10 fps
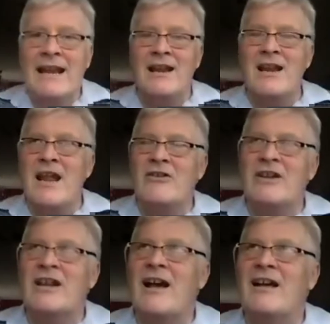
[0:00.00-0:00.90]

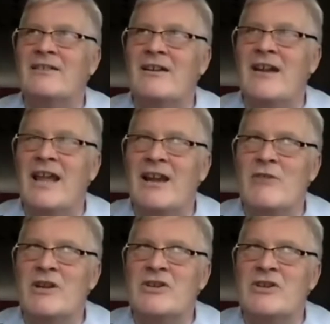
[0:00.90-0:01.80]
learning other
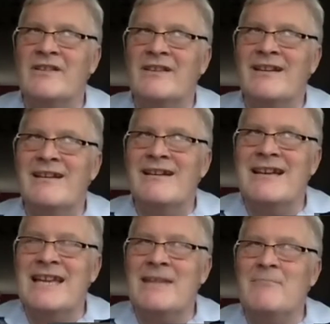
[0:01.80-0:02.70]
languages
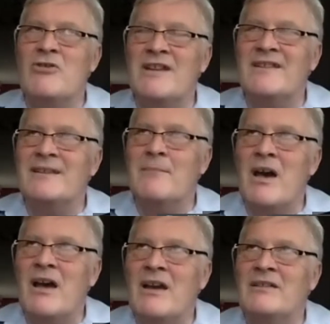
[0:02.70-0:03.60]
liberates the
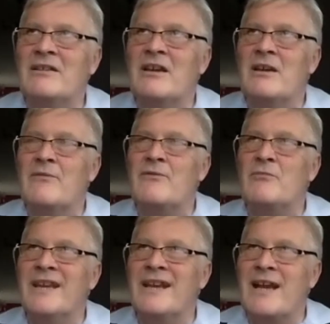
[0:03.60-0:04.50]
mind
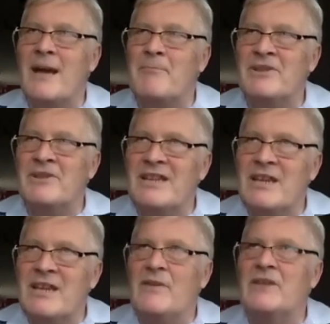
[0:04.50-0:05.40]
from the
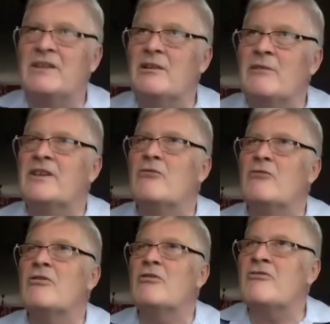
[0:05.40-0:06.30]
captivity of the
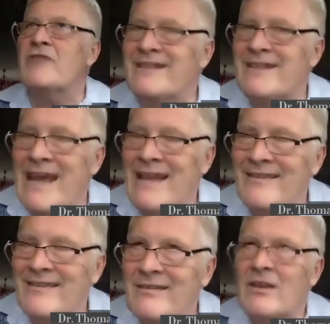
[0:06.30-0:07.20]

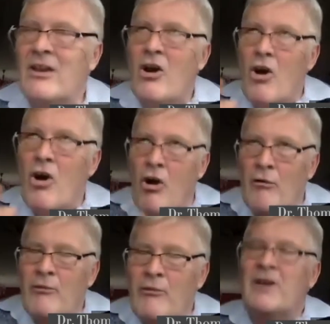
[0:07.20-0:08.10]
concreteness
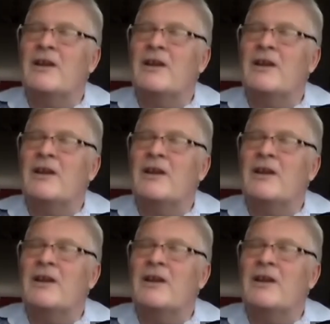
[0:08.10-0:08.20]
of